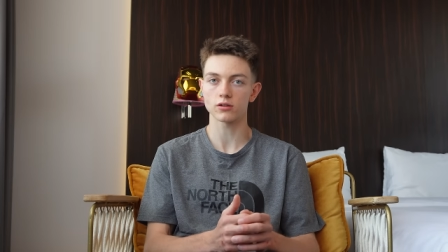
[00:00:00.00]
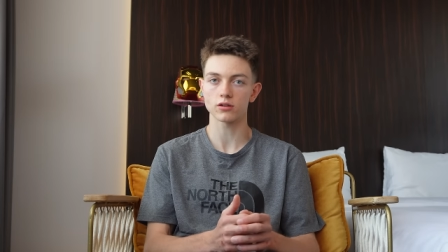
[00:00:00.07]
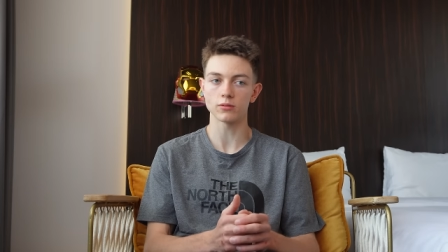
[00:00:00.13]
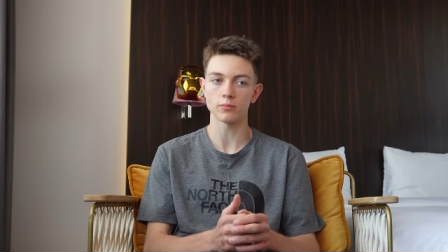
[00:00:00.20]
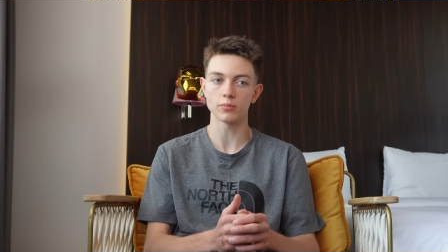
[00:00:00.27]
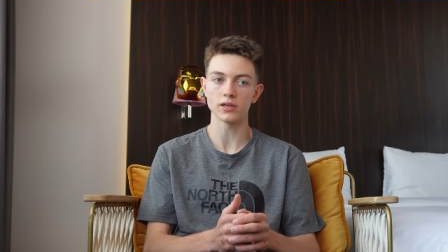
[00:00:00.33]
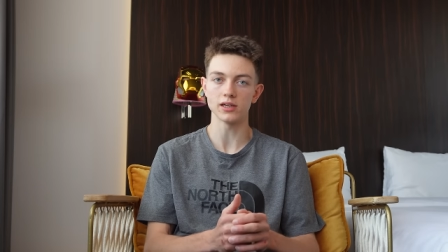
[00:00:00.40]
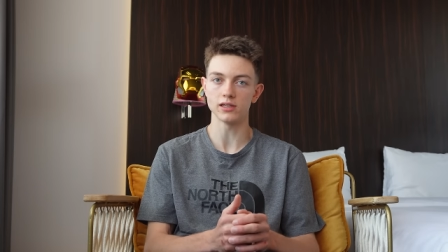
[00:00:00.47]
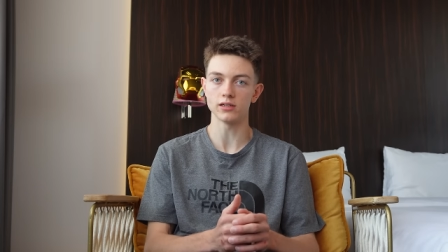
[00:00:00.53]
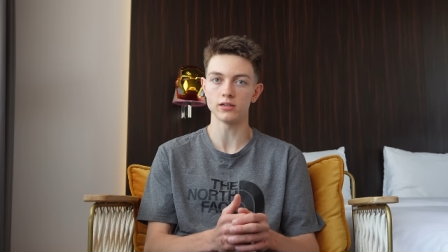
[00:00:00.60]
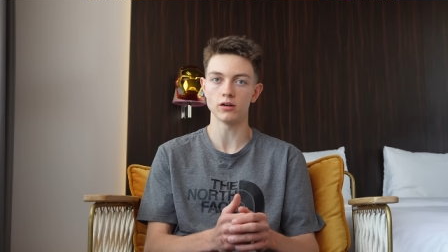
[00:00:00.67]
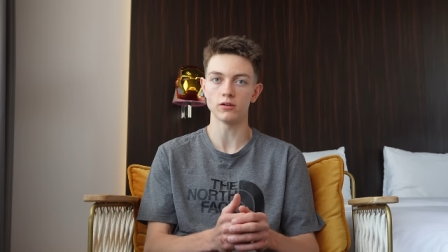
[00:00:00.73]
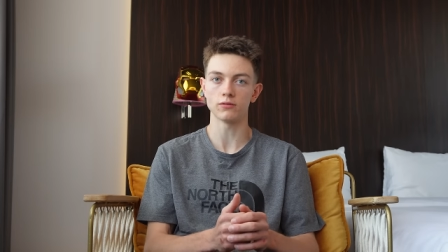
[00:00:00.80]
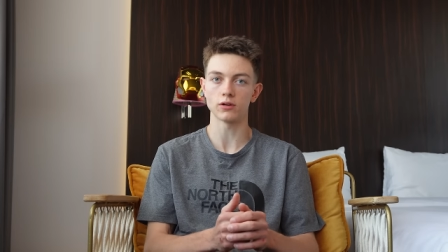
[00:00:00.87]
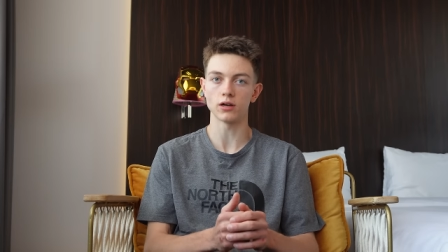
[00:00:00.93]
completely
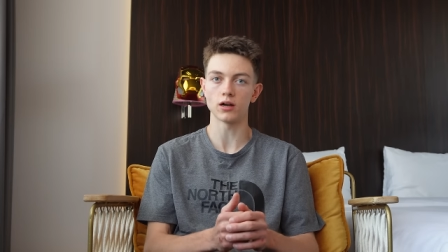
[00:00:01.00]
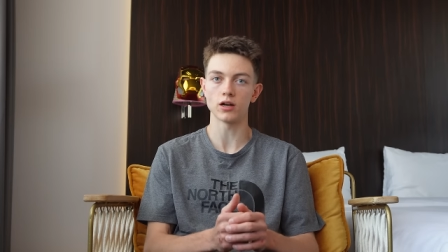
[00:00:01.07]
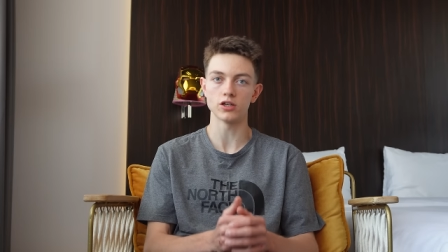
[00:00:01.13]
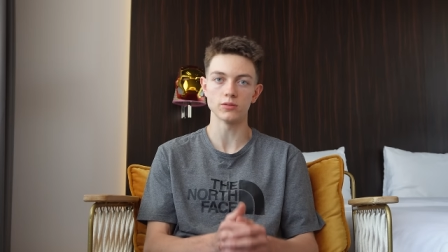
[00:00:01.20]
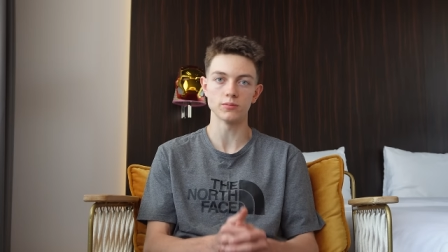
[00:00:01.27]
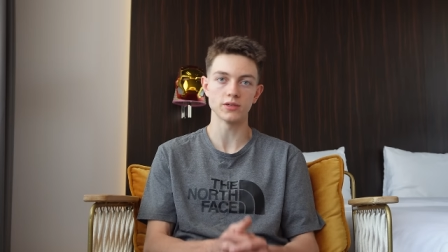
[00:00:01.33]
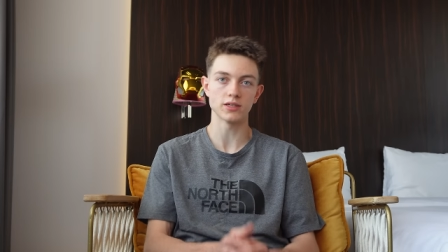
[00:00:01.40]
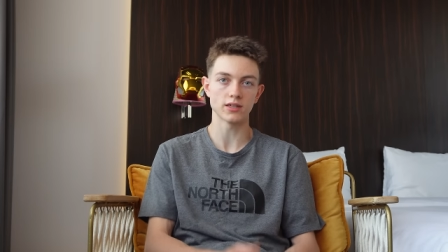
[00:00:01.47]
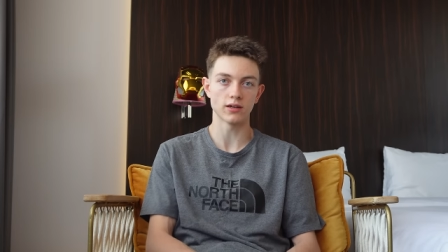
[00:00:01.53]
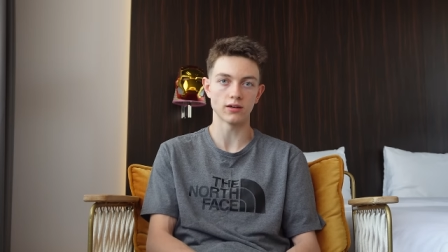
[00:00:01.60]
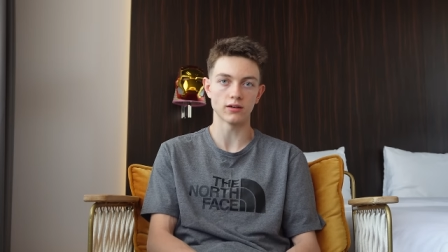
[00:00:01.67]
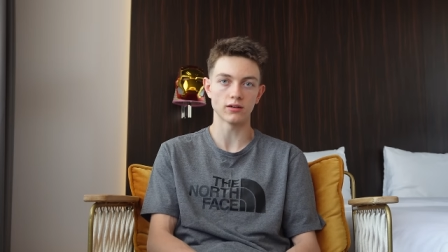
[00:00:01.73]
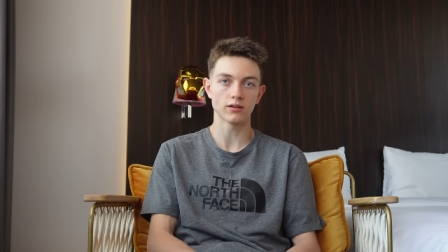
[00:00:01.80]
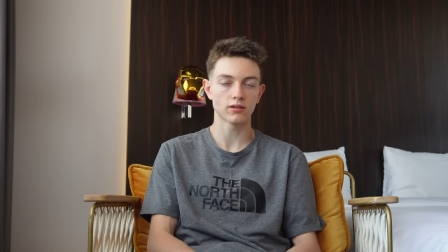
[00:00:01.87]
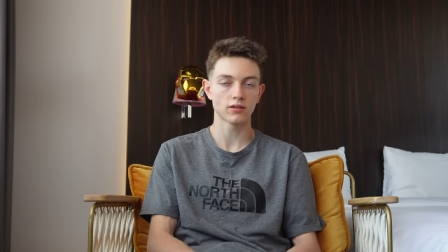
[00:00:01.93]
go for it 100%.
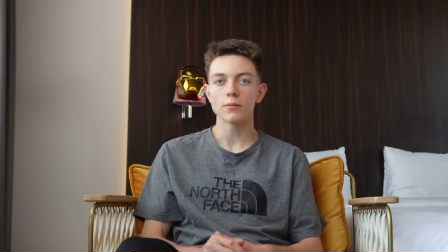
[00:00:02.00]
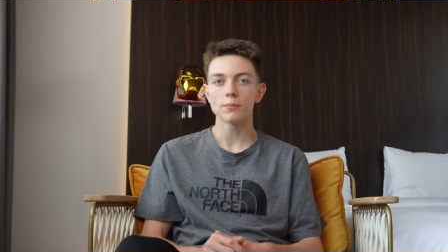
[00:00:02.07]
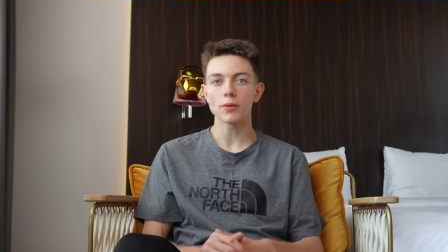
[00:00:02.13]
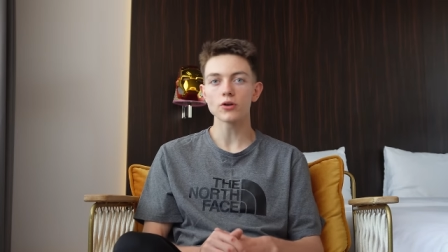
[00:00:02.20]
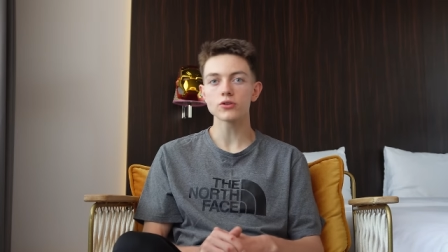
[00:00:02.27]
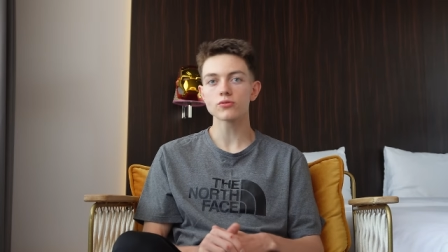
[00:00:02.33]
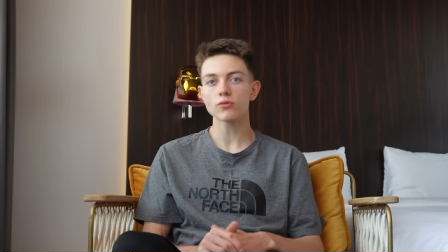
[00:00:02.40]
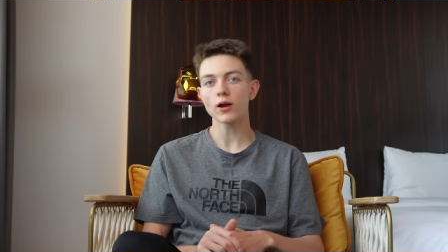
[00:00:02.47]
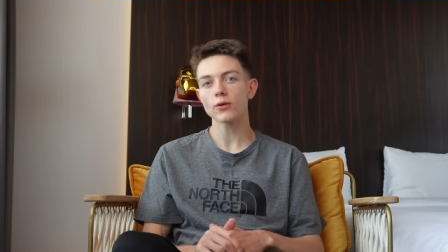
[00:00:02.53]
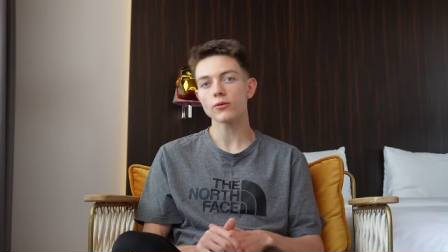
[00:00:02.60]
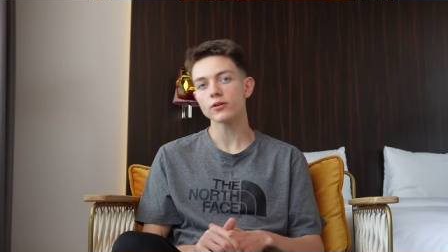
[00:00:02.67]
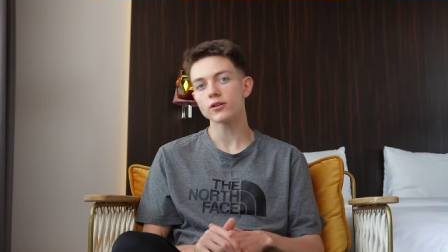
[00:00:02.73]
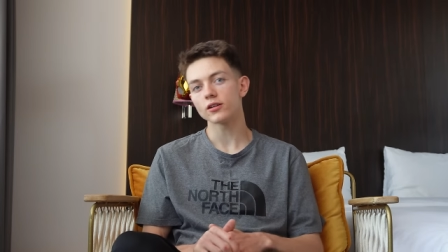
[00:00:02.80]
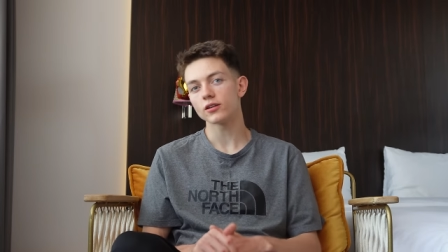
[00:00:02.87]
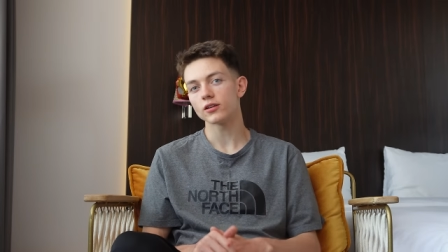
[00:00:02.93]
Post
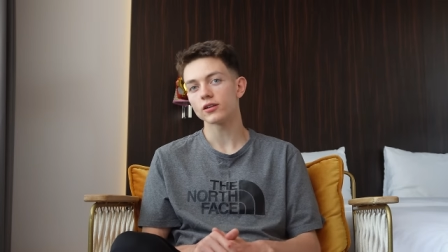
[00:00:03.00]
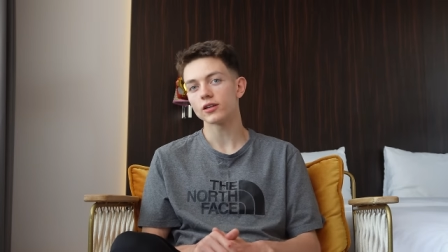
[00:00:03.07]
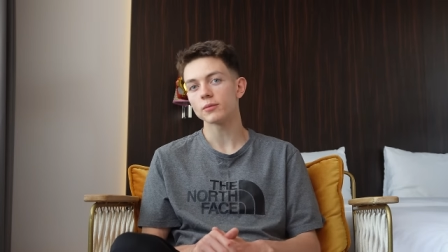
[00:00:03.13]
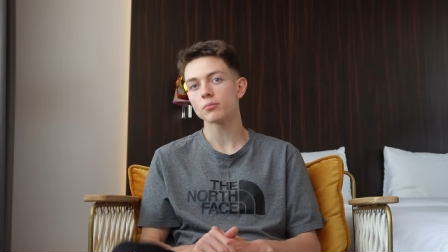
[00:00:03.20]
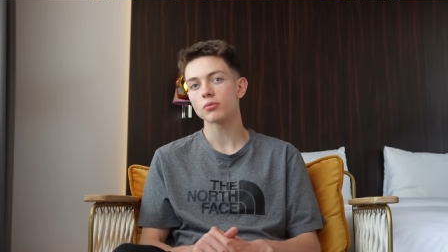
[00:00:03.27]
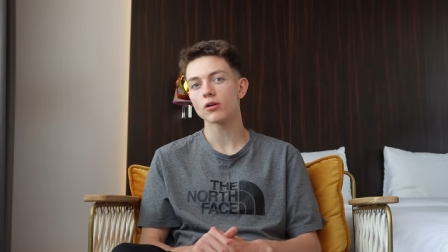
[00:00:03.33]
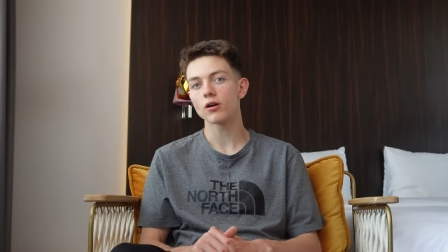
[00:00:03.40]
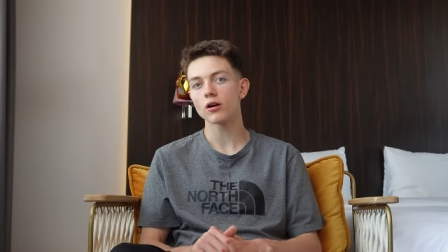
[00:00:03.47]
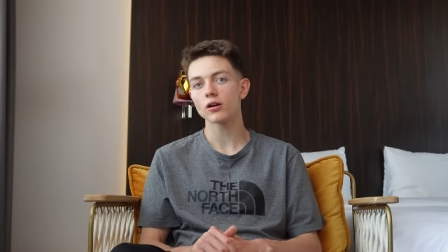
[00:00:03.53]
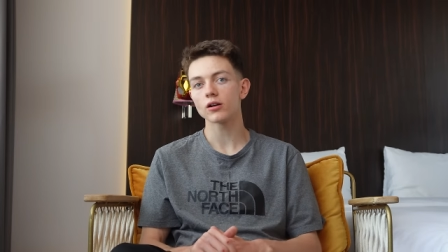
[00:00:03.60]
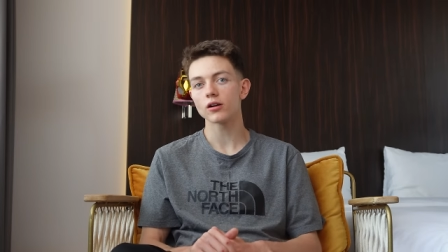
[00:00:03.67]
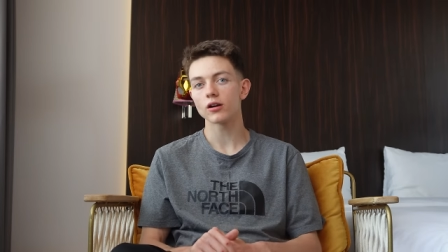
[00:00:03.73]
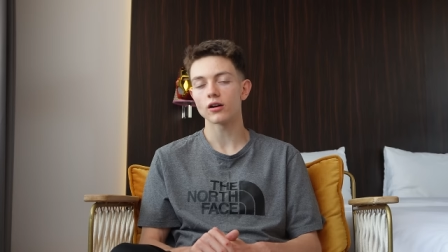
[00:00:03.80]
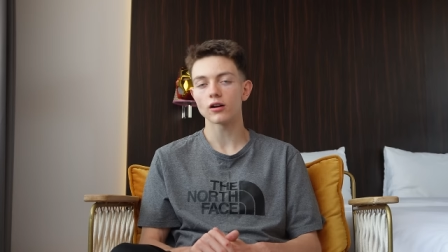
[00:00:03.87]
round uh, in Prague,